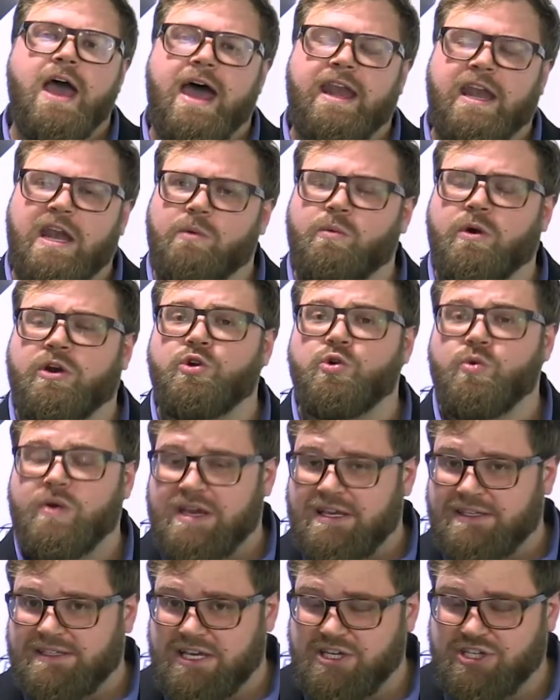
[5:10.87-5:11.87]
and anyone who
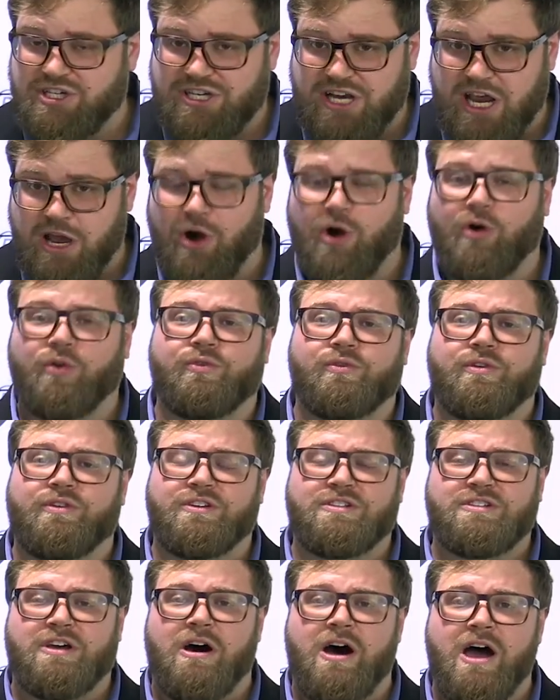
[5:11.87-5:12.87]
is a shareholder at
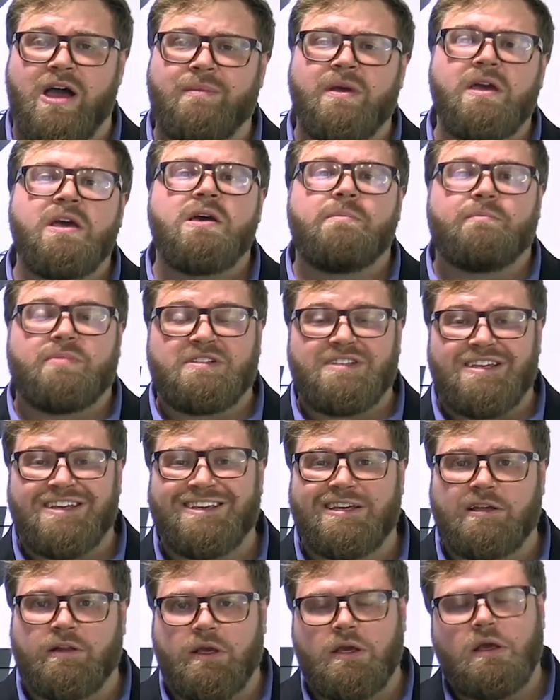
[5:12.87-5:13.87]
the time,
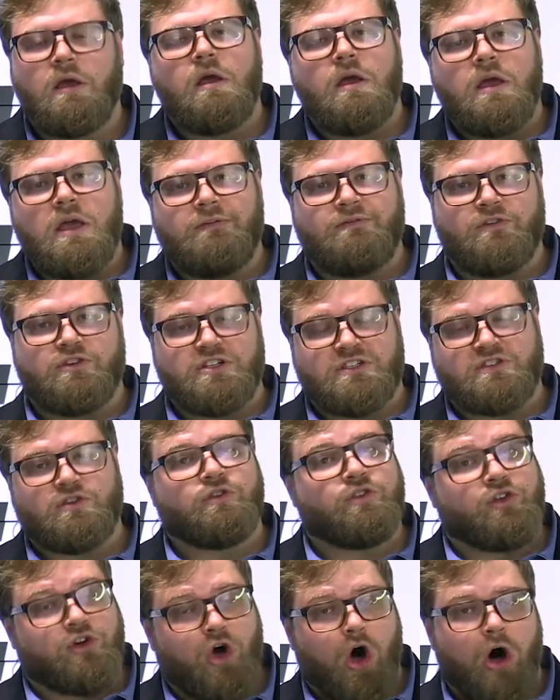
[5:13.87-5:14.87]
particularly if you're just
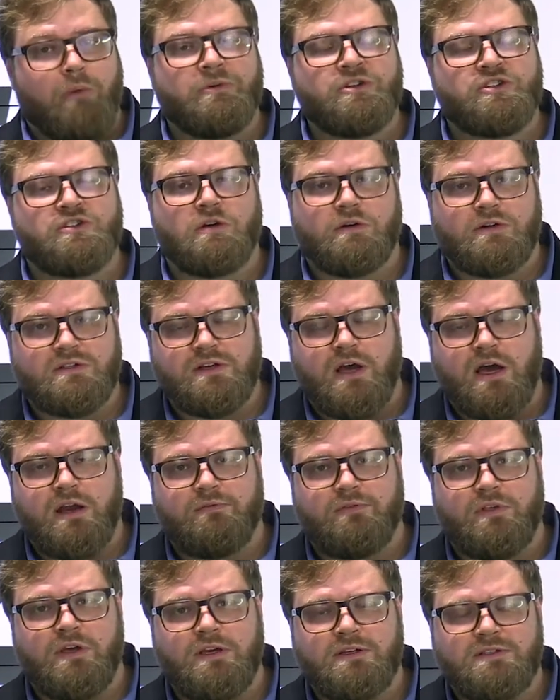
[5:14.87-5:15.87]
on the common stock side
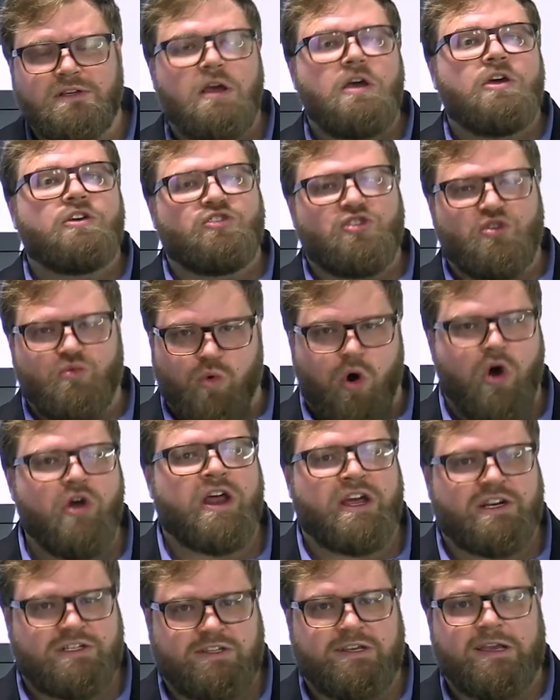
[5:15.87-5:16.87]
of things, you
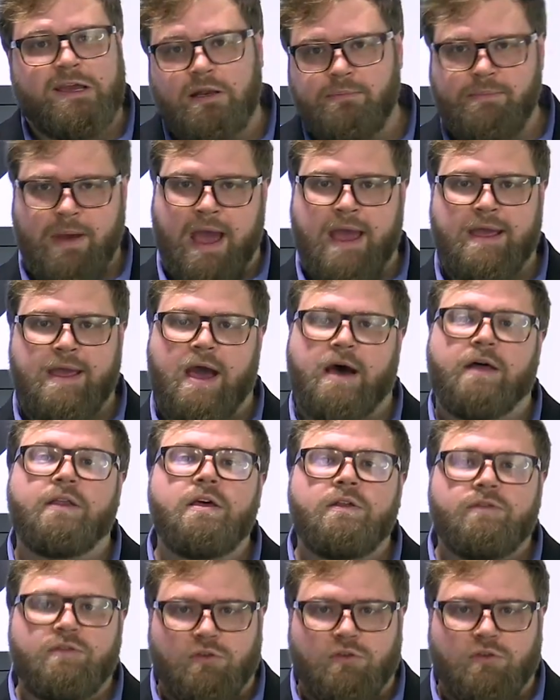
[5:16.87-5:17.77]
won't actually get a payout.